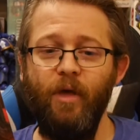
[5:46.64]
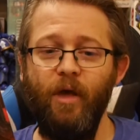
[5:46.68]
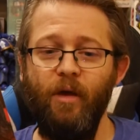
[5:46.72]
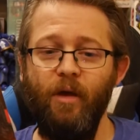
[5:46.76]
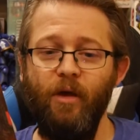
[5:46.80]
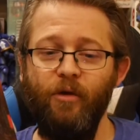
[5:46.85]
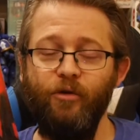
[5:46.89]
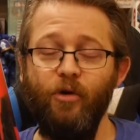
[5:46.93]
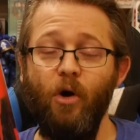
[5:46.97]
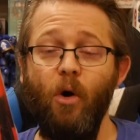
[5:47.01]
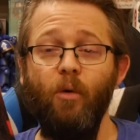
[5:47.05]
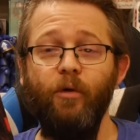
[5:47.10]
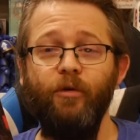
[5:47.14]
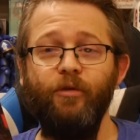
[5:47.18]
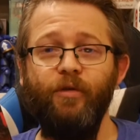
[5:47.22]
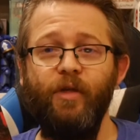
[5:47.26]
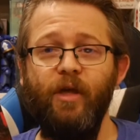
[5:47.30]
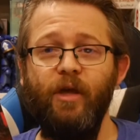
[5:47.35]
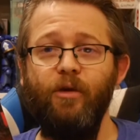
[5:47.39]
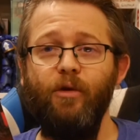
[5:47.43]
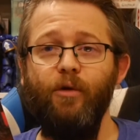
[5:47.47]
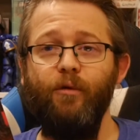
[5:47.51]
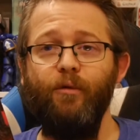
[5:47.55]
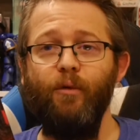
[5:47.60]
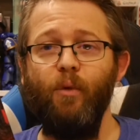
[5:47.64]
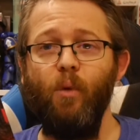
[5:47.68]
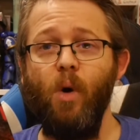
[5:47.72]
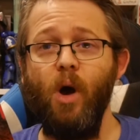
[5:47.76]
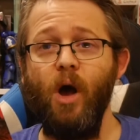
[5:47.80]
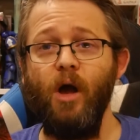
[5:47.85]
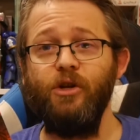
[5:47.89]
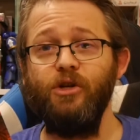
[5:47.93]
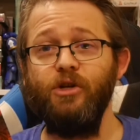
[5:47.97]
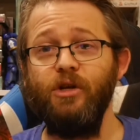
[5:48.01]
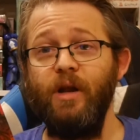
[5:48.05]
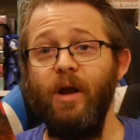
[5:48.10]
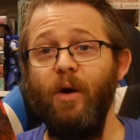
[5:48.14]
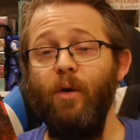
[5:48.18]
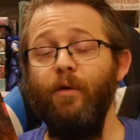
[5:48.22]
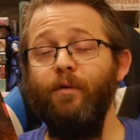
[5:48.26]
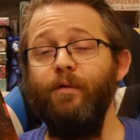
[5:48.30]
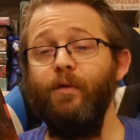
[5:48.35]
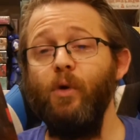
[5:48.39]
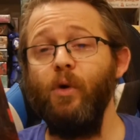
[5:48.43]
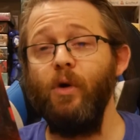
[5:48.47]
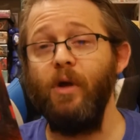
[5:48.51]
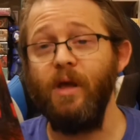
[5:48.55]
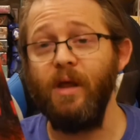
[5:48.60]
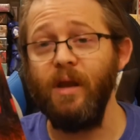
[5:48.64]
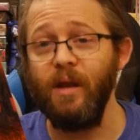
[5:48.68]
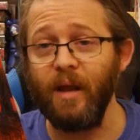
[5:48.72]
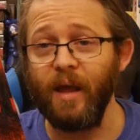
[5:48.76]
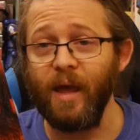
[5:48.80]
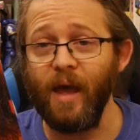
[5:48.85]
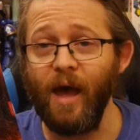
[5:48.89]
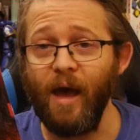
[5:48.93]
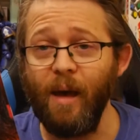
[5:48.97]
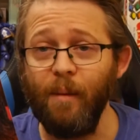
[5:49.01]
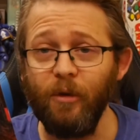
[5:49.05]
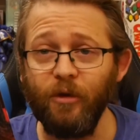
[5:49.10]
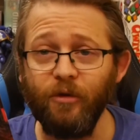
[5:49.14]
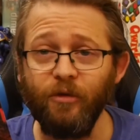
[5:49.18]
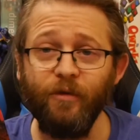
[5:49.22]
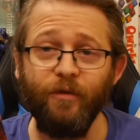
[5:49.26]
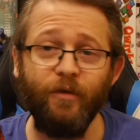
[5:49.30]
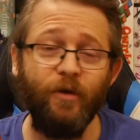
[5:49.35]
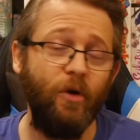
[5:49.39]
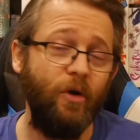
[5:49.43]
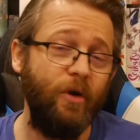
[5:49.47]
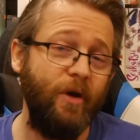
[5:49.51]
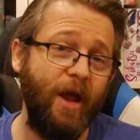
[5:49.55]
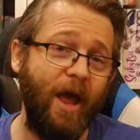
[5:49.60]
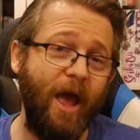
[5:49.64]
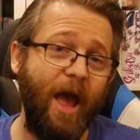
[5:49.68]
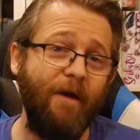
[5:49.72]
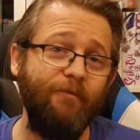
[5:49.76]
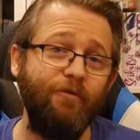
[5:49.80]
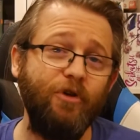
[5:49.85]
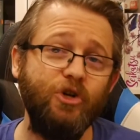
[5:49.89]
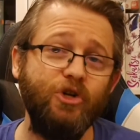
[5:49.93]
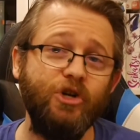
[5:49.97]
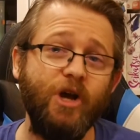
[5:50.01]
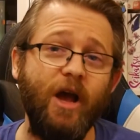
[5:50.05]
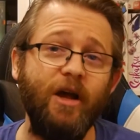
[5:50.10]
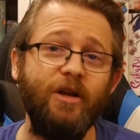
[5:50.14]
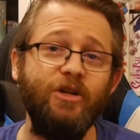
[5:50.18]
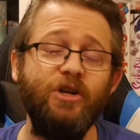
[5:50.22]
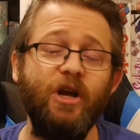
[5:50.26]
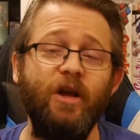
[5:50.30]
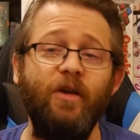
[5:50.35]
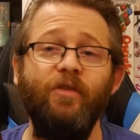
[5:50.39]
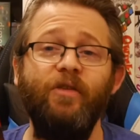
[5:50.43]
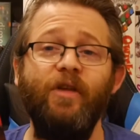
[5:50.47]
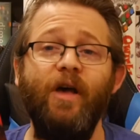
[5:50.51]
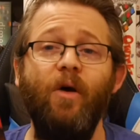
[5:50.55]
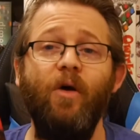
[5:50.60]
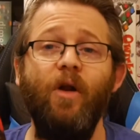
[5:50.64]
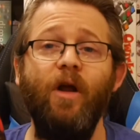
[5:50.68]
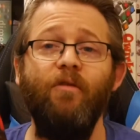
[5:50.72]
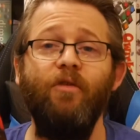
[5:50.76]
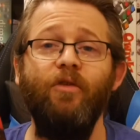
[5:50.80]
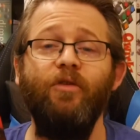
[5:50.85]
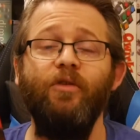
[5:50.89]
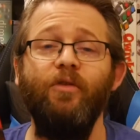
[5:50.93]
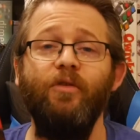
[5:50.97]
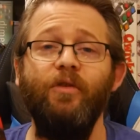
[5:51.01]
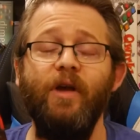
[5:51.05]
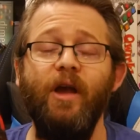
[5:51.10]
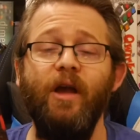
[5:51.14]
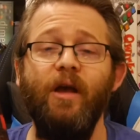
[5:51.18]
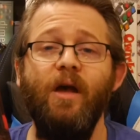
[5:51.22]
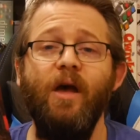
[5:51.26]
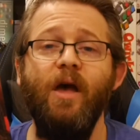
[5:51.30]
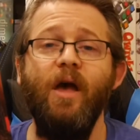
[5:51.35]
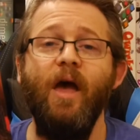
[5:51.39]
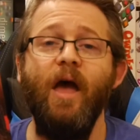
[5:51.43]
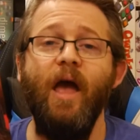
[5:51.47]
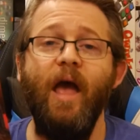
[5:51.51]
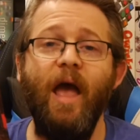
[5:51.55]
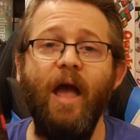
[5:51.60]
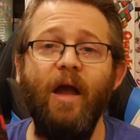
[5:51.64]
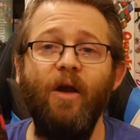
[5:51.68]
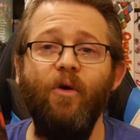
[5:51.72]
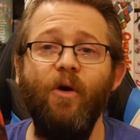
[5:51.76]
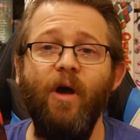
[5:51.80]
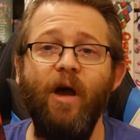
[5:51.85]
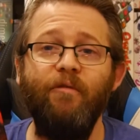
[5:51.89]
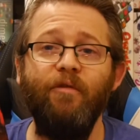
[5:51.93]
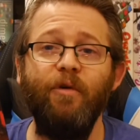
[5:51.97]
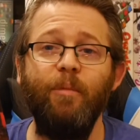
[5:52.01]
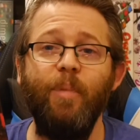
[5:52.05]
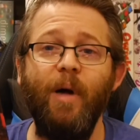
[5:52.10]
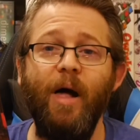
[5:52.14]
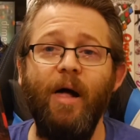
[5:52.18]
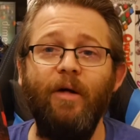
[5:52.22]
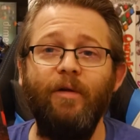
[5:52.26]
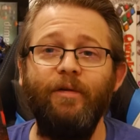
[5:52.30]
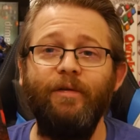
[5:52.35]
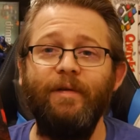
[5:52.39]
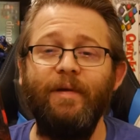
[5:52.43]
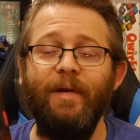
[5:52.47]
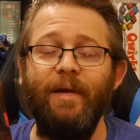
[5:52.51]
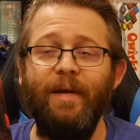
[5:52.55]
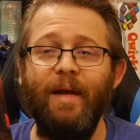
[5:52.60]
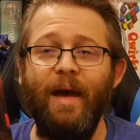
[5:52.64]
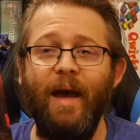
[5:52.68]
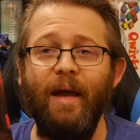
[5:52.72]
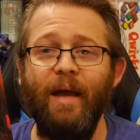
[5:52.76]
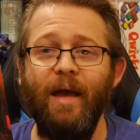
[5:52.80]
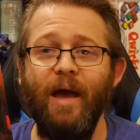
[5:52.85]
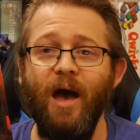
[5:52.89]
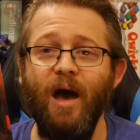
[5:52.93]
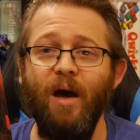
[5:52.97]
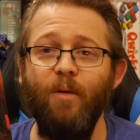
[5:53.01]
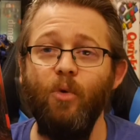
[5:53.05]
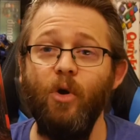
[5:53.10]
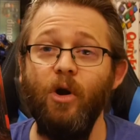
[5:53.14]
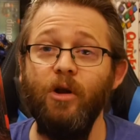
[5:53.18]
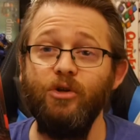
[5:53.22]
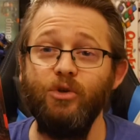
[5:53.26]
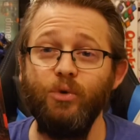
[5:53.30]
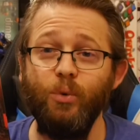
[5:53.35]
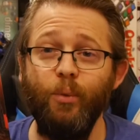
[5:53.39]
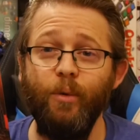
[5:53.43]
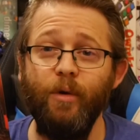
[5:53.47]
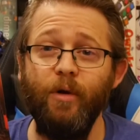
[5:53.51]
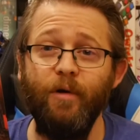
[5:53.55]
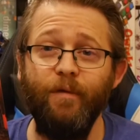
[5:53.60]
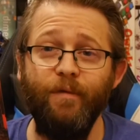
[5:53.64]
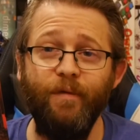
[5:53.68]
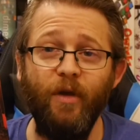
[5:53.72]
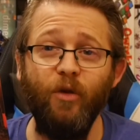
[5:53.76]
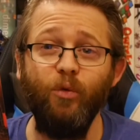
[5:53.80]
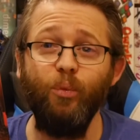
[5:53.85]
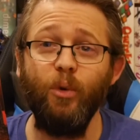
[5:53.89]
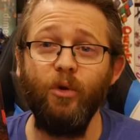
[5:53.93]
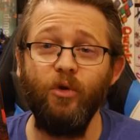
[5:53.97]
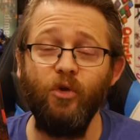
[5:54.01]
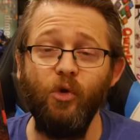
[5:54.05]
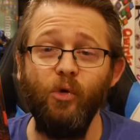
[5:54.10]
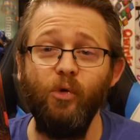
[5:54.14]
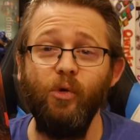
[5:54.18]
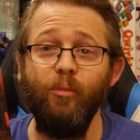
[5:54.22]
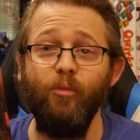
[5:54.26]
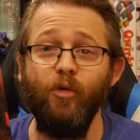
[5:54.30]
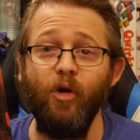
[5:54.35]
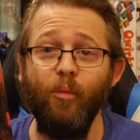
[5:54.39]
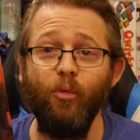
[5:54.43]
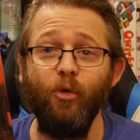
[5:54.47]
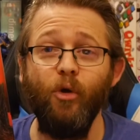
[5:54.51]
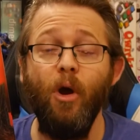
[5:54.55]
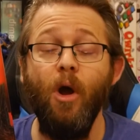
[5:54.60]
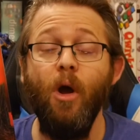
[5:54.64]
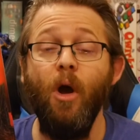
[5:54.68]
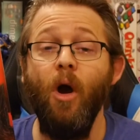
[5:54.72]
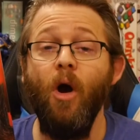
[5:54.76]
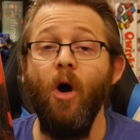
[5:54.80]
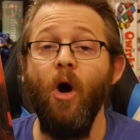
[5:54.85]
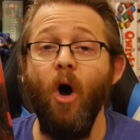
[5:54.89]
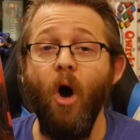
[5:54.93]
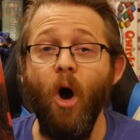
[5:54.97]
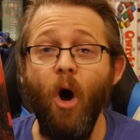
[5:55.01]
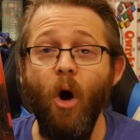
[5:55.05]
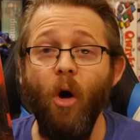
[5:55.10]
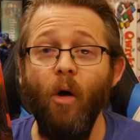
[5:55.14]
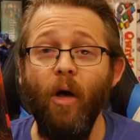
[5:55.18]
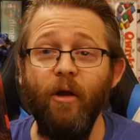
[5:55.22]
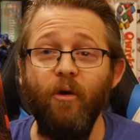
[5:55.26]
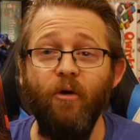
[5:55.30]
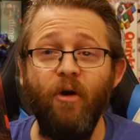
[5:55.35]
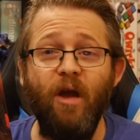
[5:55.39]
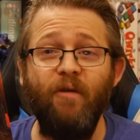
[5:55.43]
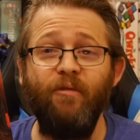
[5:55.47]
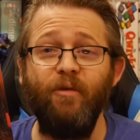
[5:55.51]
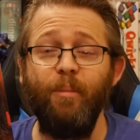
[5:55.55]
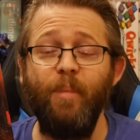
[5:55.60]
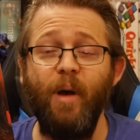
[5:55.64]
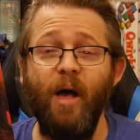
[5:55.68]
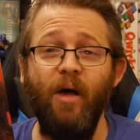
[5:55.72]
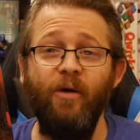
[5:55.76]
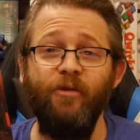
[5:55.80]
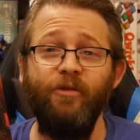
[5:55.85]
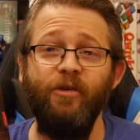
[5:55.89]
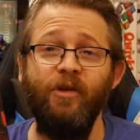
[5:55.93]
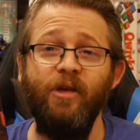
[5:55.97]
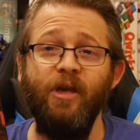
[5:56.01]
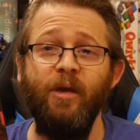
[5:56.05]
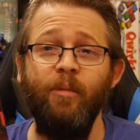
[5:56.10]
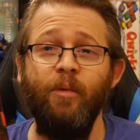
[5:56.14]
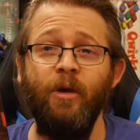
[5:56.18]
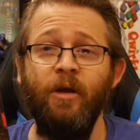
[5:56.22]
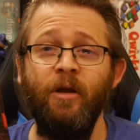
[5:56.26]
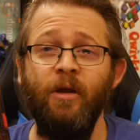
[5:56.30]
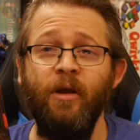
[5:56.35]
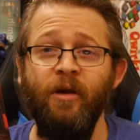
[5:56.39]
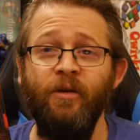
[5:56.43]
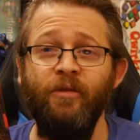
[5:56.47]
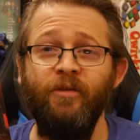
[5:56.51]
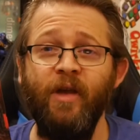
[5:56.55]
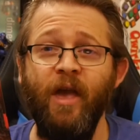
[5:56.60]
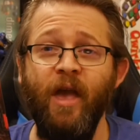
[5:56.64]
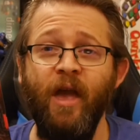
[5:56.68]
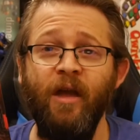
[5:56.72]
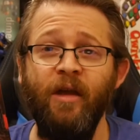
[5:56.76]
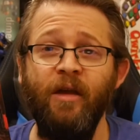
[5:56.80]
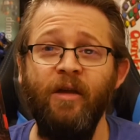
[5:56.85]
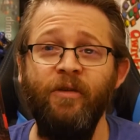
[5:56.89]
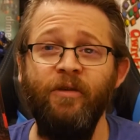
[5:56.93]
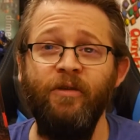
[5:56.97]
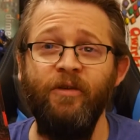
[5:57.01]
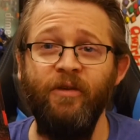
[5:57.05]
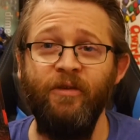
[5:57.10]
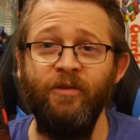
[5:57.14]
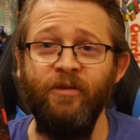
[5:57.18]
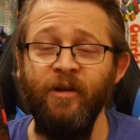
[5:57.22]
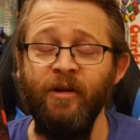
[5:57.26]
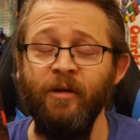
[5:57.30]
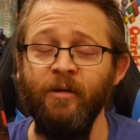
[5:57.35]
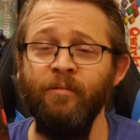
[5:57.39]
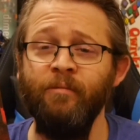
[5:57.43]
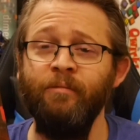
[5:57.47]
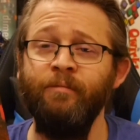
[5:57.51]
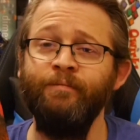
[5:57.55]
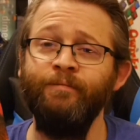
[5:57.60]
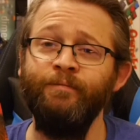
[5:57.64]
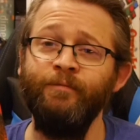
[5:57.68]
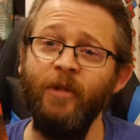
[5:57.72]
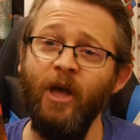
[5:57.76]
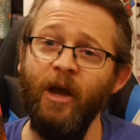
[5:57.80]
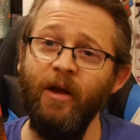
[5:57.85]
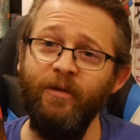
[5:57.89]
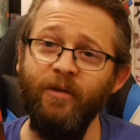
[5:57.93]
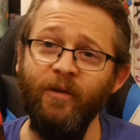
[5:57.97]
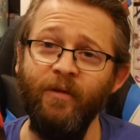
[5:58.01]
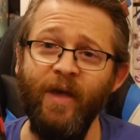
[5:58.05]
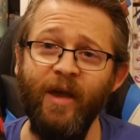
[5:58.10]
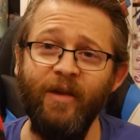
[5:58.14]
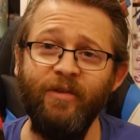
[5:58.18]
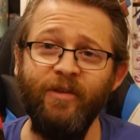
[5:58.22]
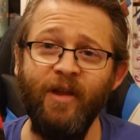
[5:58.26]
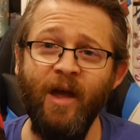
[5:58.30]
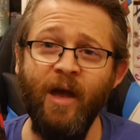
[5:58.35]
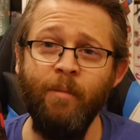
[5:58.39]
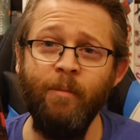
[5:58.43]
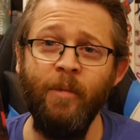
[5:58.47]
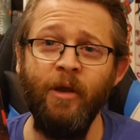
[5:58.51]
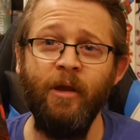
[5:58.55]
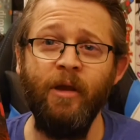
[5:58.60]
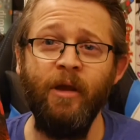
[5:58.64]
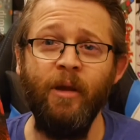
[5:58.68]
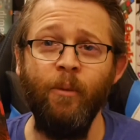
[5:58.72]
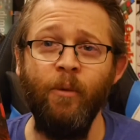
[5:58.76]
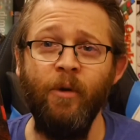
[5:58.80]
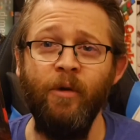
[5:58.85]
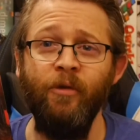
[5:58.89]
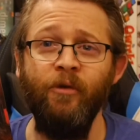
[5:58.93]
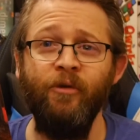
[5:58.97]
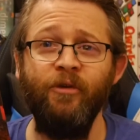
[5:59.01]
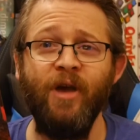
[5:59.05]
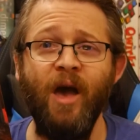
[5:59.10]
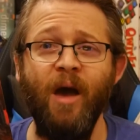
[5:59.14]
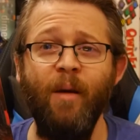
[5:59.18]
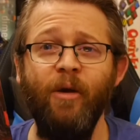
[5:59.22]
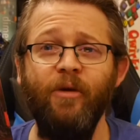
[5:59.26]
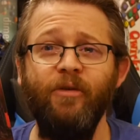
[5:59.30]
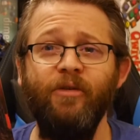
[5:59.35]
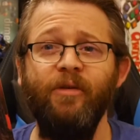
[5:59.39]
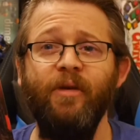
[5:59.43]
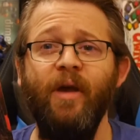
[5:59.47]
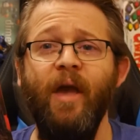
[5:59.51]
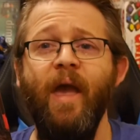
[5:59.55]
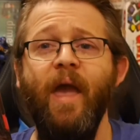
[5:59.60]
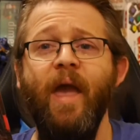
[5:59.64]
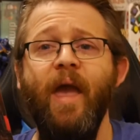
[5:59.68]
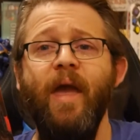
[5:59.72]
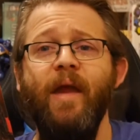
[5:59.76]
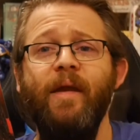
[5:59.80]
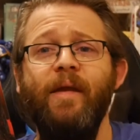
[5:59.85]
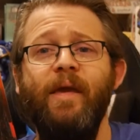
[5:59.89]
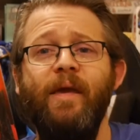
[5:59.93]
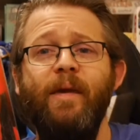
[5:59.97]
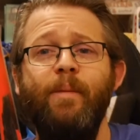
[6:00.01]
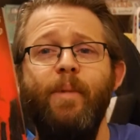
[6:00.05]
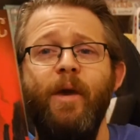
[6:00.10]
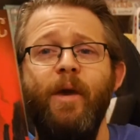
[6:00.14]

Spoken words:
as always, thank you for watching. Now, if you're into comics, if you're into AfterShock, check us out every single day at graphicpolicy.com or on Twitter, Facebook, YouTube, Tumblr. All at Graphic Policy, keeping it nice and consistent. Until next time, keep reading those comics and keep